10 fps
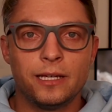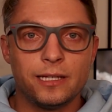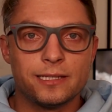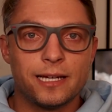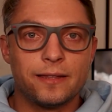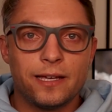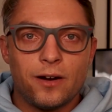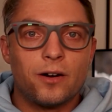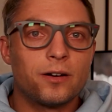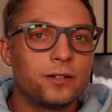is that they
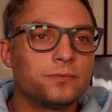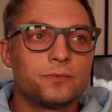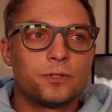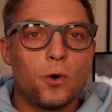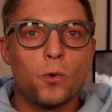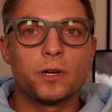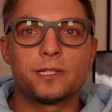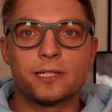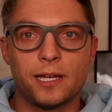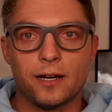are
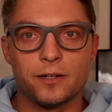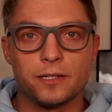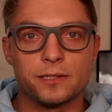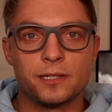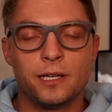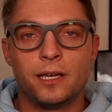tourist areas.